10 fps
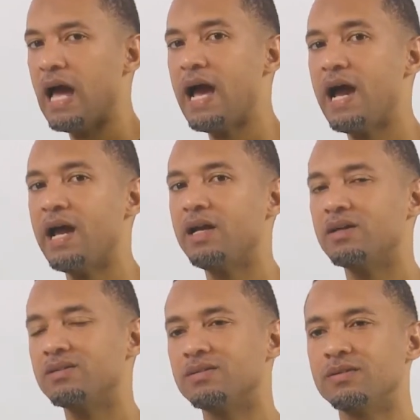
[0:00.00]
and
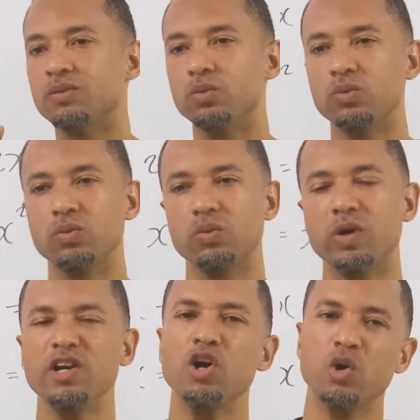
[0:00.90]

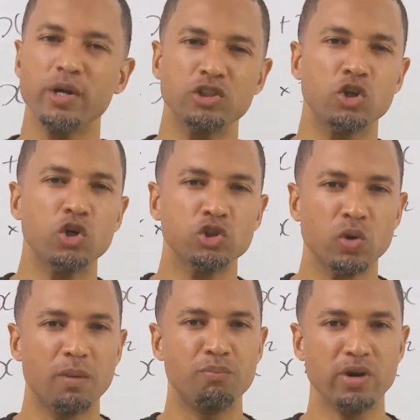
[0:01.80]
we're now going to go
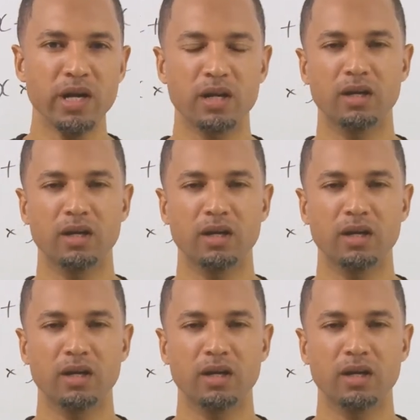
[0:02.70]
to a break.